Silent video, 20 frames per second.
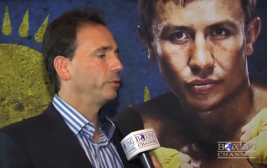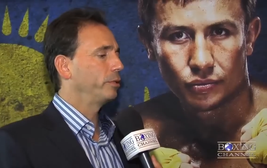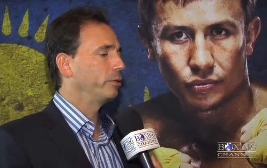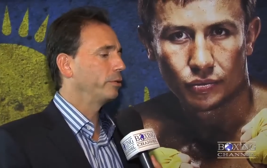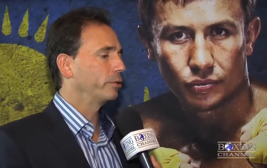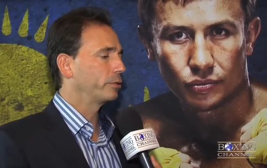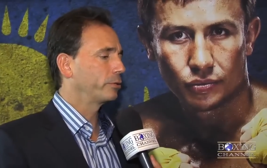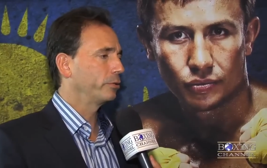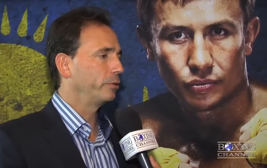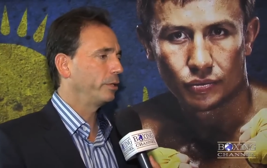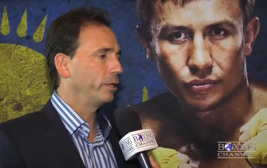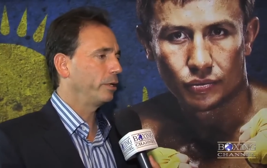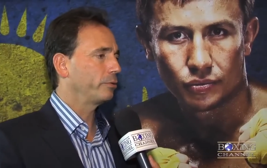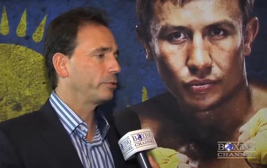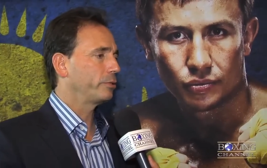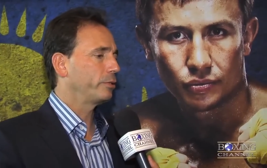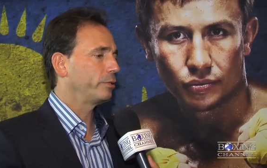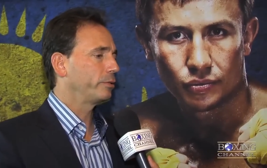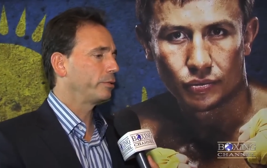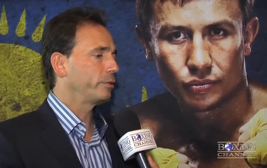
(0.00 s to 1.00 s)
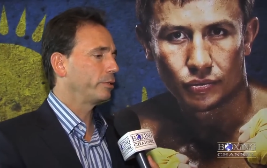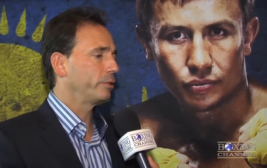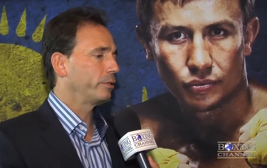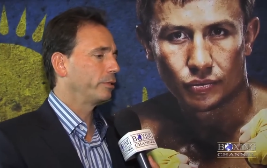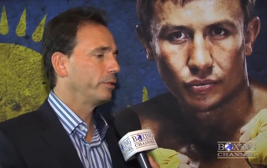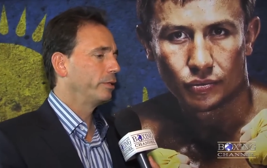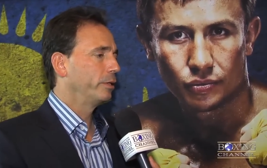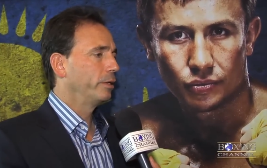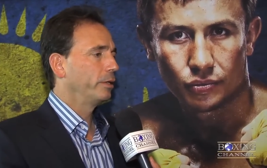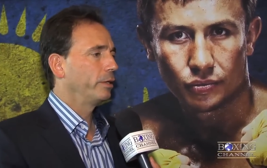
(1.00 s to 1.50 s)
Speaker 1: we'd look to announce it uh,
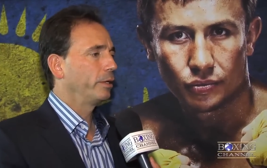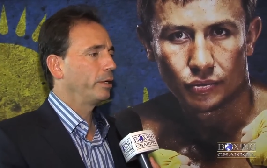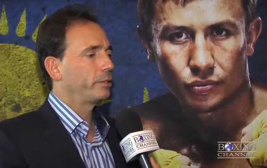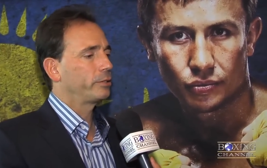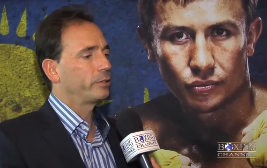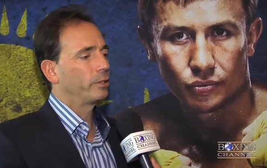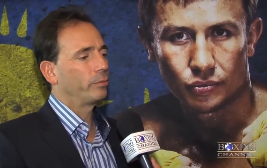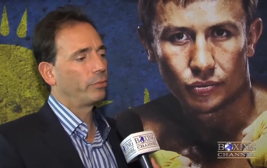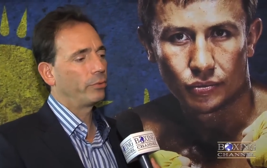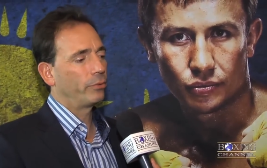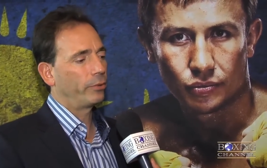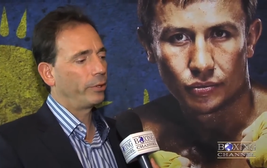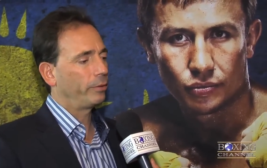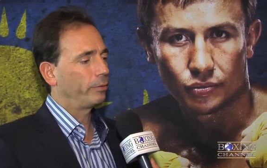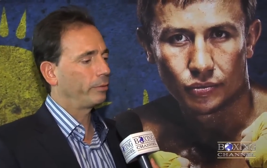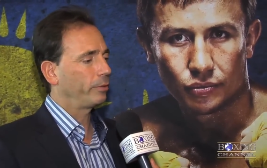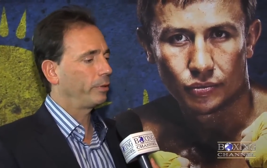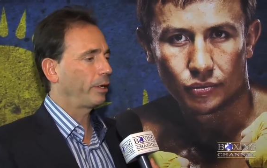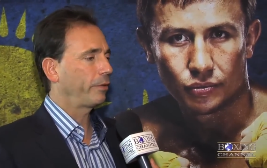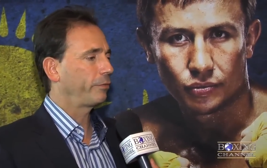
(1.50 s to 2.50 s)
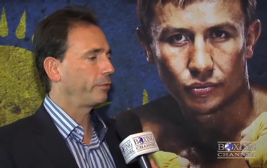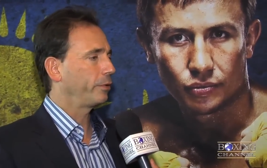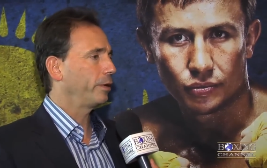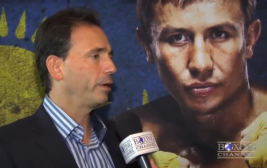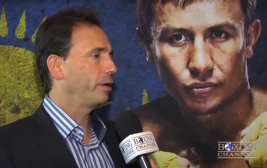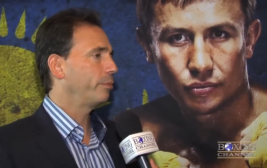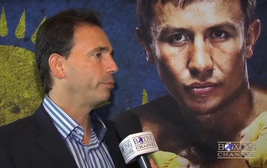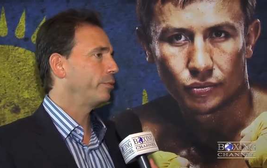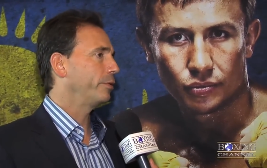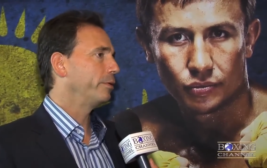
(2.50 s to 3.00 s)
at some point after
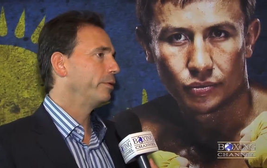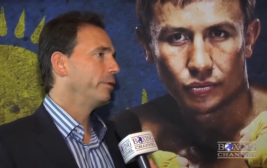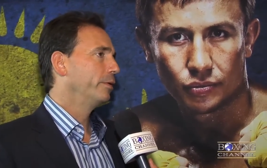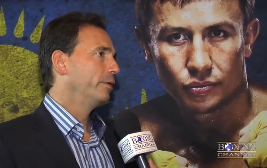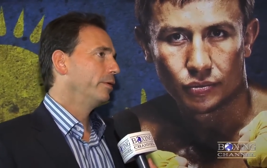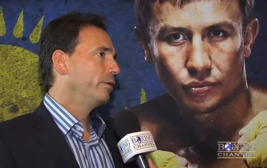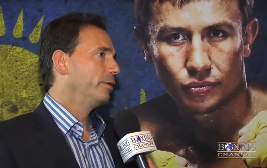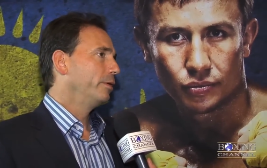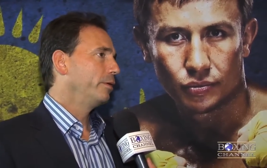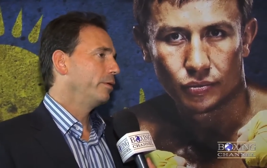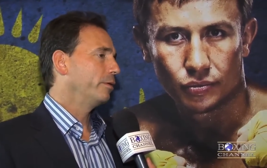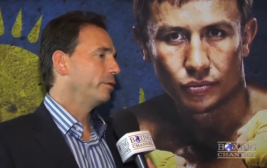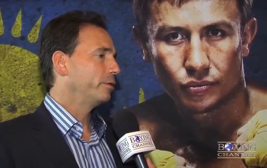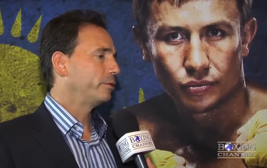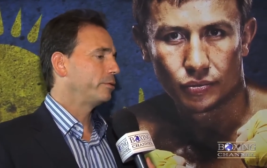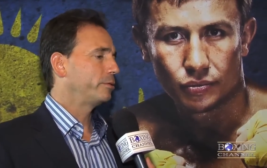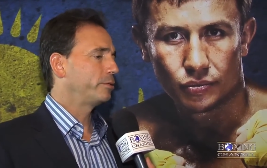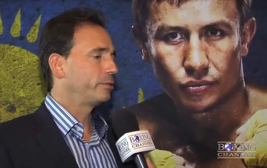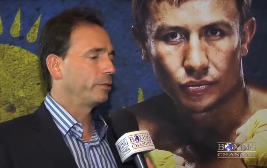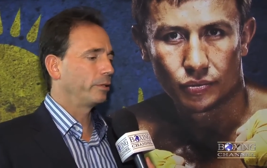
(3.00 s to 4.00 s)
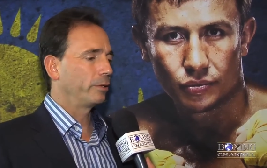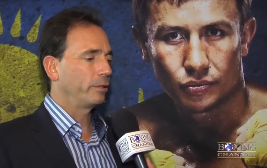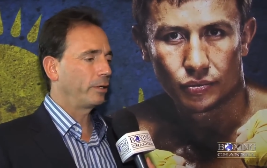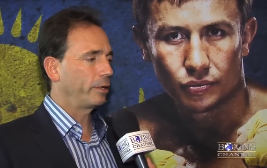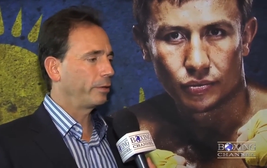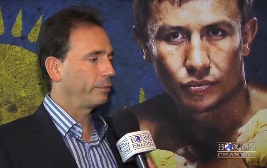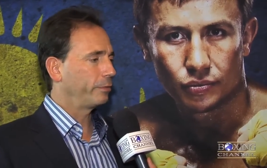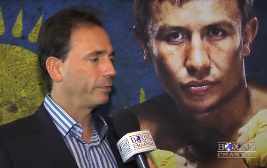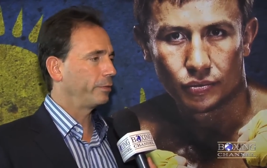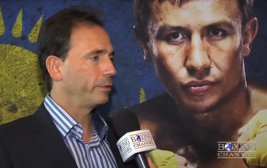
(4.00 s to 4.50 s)
that. But you know, it's still a
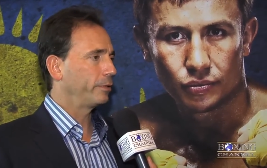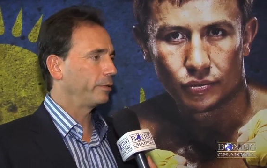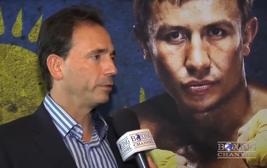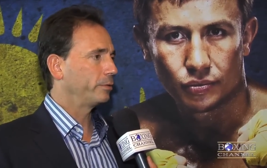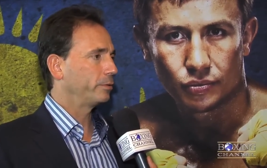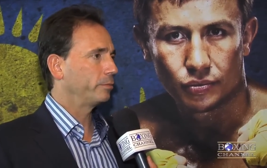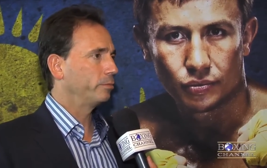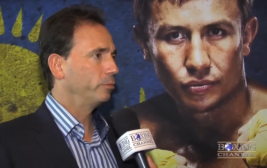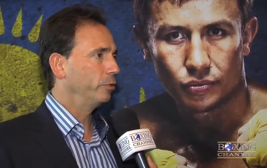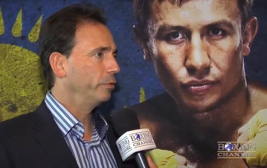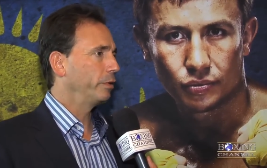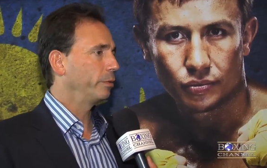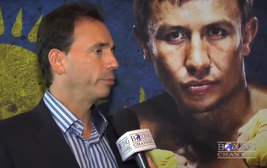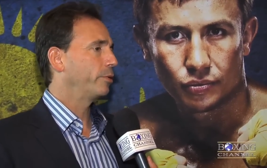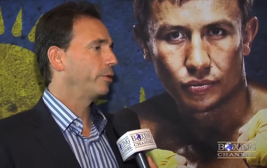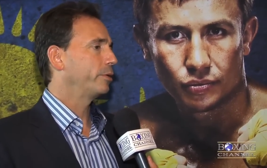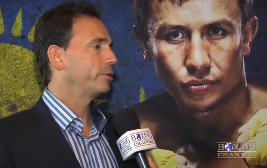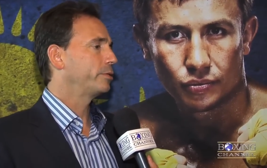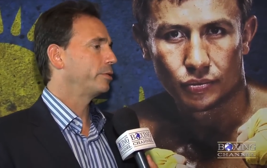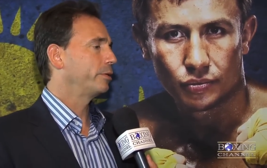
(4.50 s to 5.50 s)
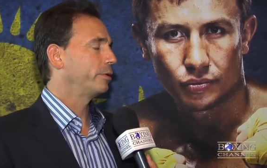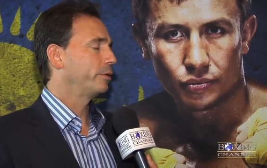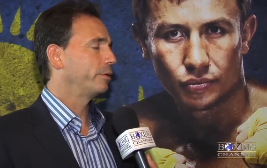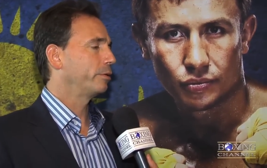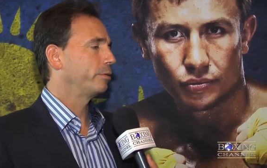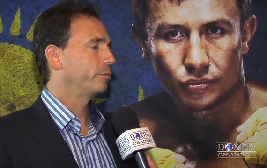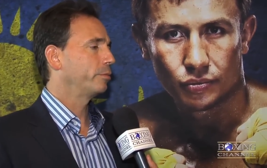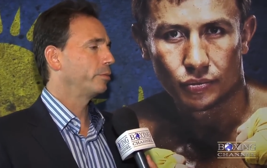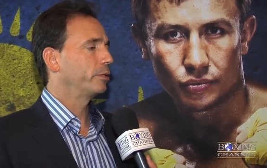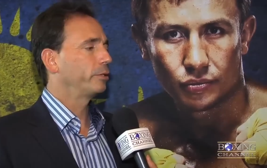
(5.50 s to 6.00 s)
lot of uh, moving parts
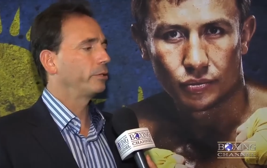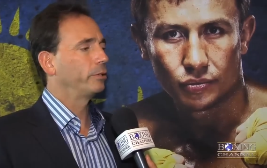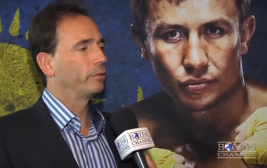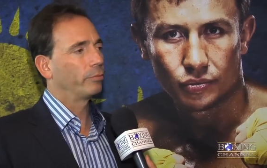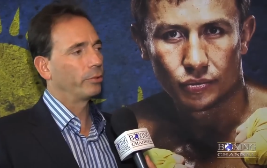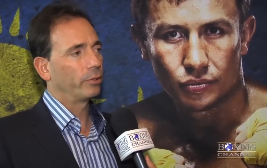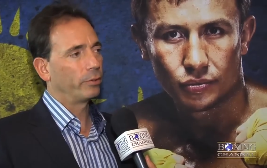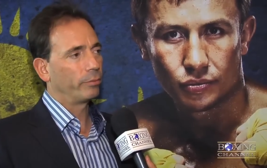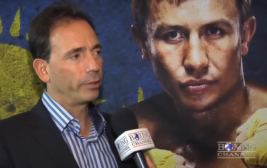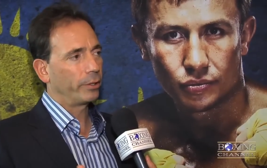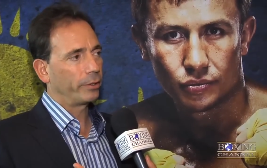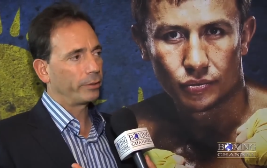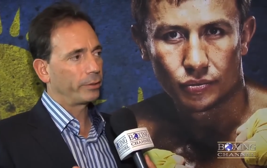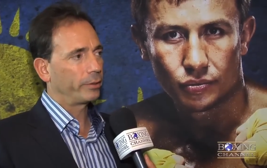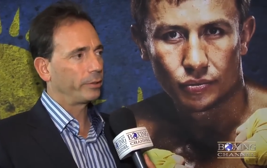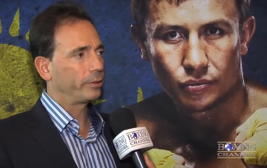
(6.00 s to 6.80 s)
there. You know, Bernd Bonte